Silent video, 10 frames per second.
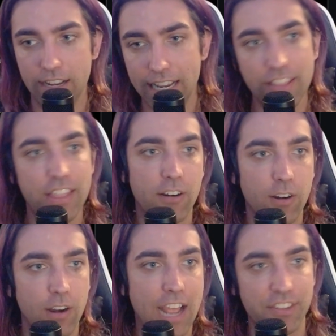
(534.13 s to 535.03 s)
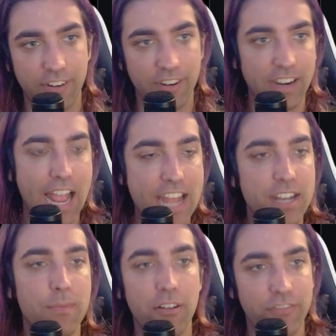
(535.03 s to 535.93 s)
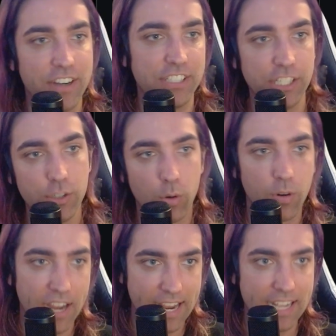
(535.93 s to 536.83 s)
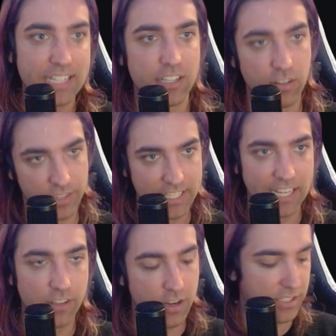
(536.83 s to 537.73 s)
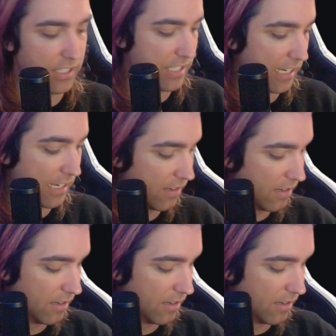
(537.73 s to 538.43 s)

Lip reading: in there at the very end about finding your hands and all the sand losses and